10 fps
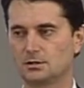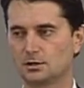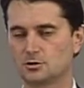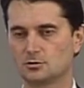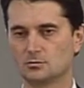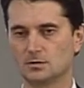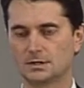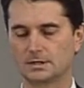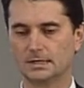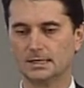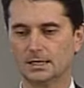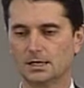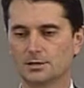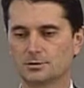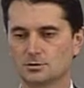This
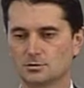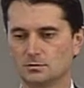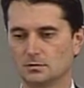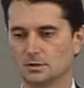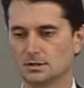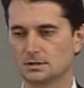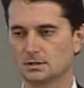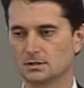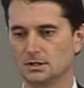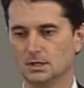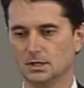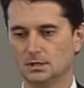war brought along